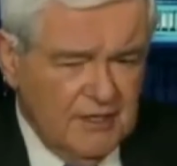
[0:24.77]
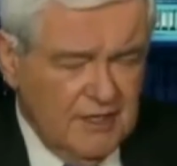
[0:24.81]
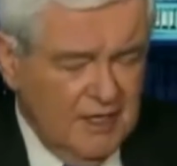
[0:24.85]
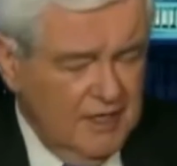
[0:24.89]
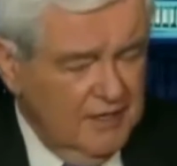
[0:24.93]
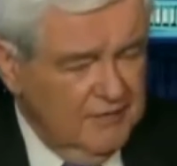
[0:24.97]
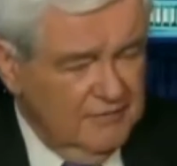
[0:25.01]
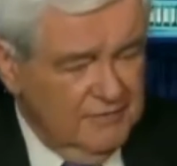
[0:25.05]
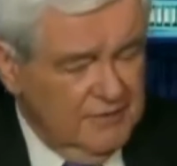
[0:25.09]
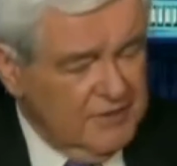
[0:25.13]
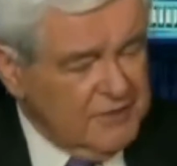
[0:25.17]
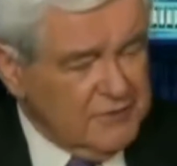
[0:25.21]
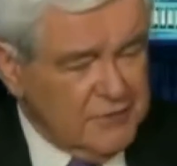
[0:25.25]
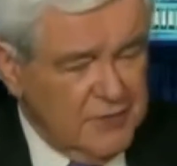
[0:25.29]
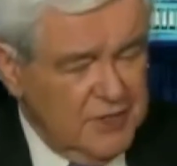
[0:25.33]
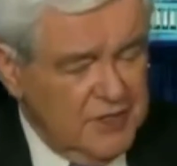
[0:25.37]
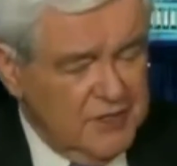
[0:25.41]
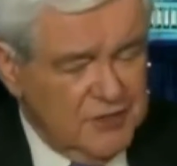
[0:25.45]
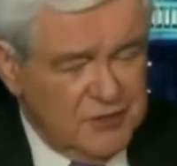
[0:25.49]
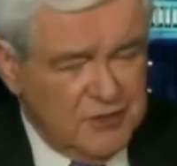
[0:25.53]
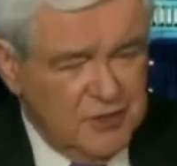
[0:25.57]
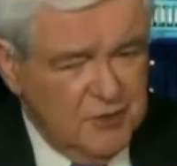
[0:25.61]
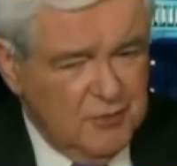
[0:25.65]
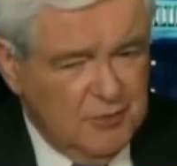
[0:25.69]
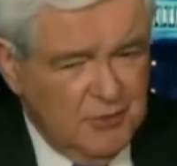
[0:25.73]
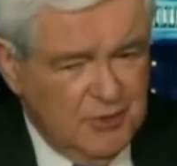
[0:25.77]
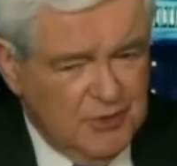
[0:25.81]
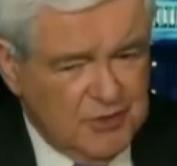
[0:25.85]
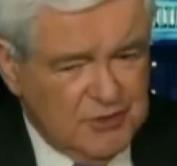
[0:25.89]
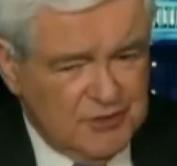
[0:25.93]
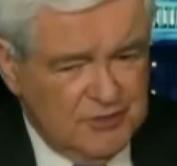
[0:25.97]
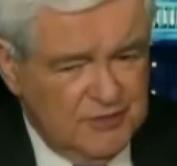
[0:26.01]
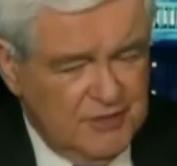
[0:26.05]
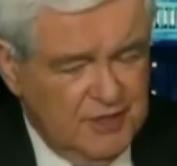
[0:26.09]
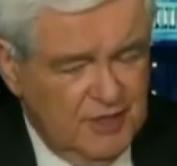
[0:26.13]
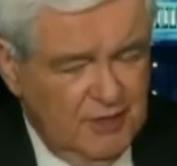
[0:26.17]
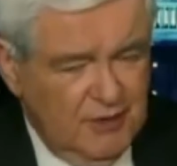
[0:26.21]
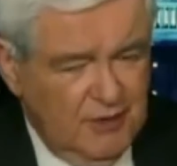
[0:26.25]
Uh, if he's within two
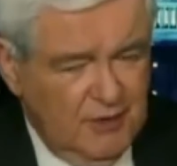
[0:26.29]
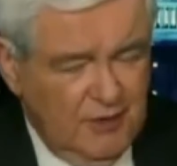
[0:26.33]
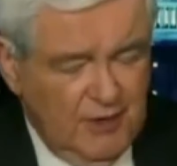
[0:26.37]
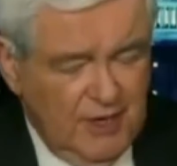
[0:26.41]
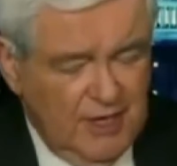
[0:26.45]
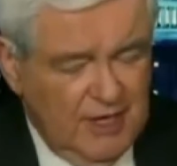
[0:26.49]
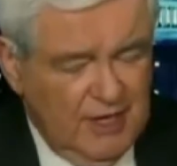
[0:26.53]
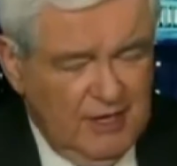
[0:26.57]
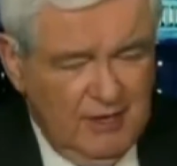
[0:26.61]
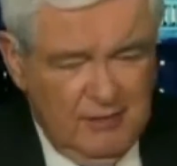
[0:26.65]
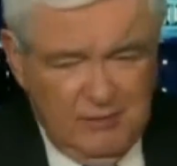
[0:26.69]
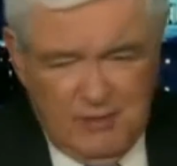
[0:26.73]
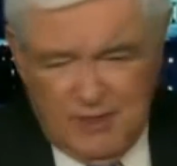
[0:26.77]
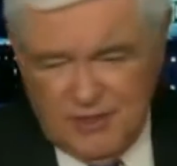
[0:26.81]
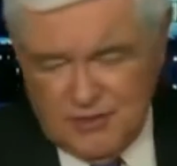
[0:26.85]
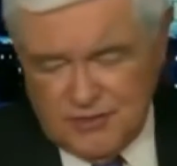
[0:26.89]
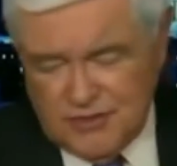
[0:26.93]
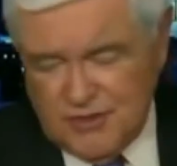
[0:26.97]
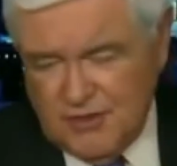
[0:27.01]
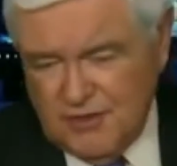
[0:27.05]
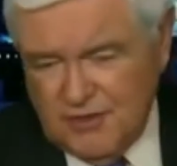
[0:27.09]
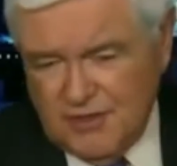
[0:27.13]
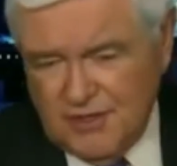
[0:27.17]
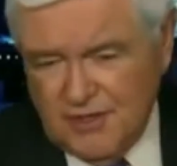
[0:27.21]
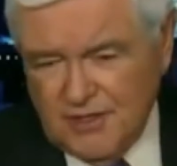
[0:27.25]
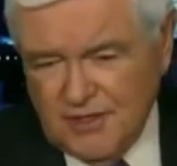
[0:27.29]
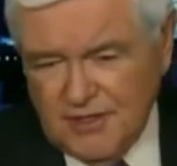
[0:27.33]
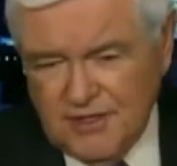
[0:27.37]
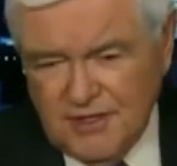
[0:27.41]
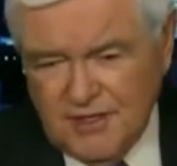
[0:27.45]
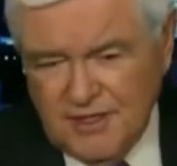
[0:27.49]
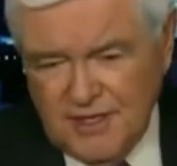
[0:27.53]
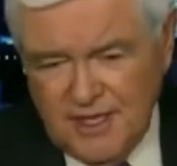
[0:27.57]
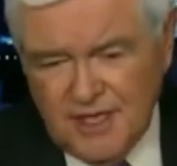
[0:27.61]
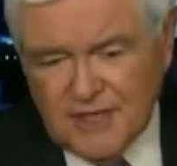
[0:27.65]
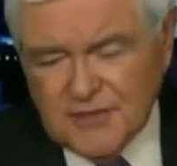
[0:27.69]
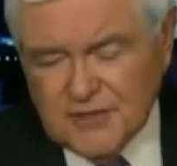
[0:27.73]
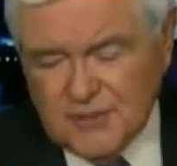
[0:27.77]
points of Hillary right now in Minnesota,
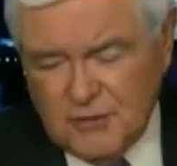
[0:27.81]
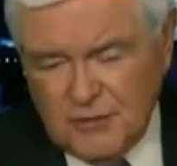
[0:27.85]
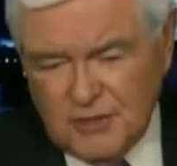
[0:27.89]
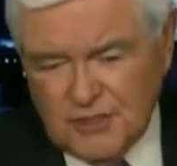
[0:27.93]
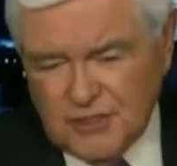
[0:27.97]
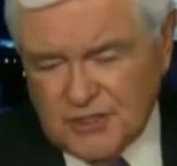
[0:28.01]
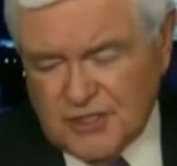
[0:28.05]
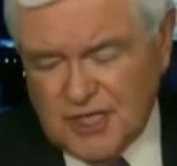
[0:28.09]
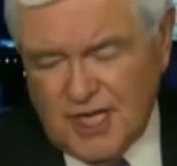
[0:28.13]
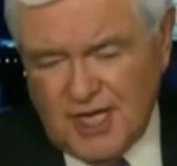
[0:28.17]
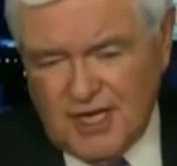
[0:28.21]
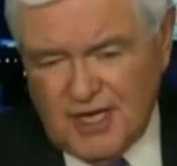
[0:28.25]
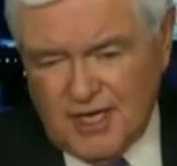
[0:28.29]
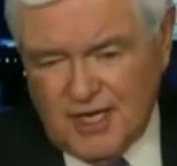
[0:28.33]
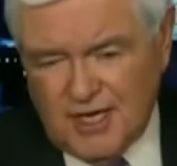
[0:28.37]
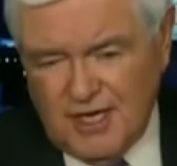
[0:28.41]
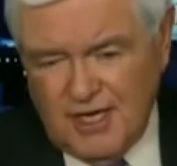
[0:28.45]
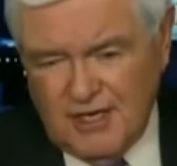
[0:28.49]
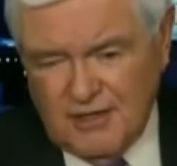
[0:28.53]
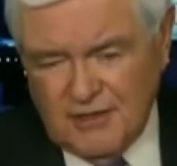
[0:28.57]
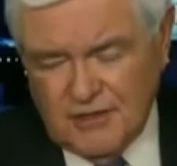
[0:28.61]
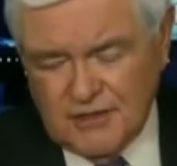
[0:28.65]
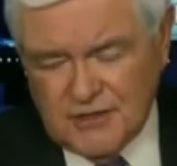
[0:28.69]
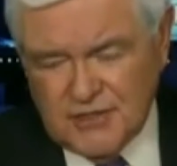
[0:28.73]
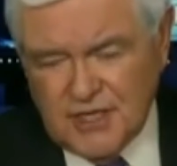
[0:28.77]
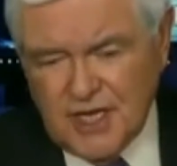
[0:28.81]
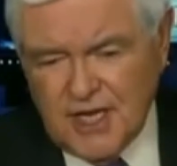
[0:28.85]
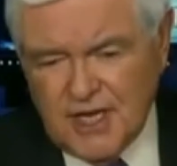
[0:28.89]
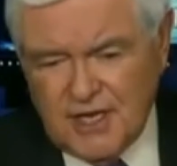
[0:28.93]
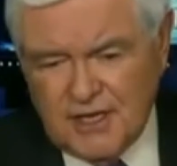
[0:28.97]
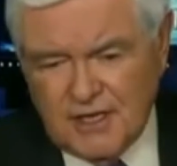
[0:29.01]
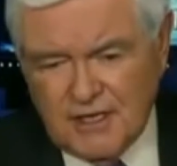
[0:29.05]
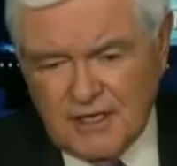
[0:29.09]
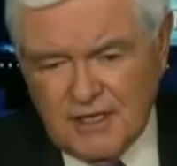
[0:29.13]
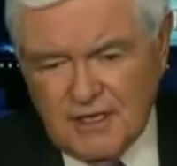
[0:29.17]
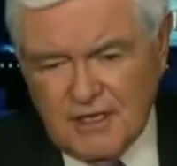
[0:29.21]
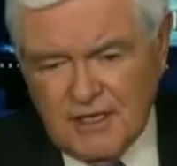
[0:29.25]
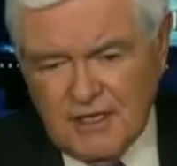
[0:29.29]
he has a real shot at carrying the state.